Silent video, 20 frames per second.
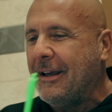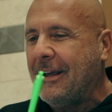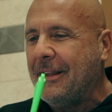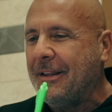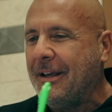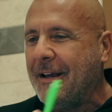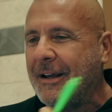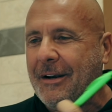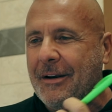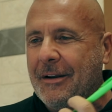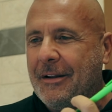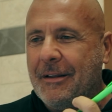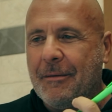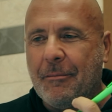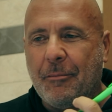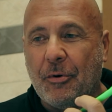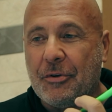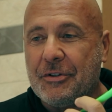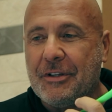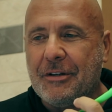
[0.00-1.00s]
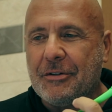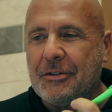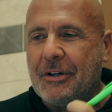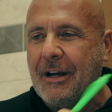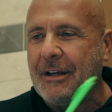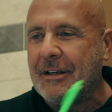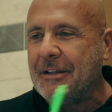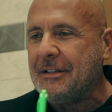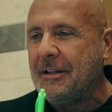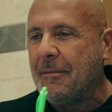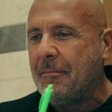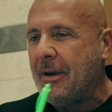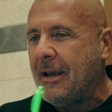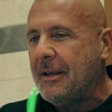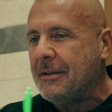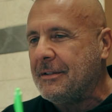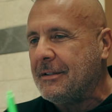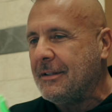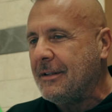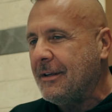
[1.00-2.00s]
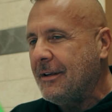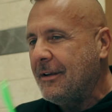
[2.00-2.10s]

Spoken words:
and then posing trunk is the best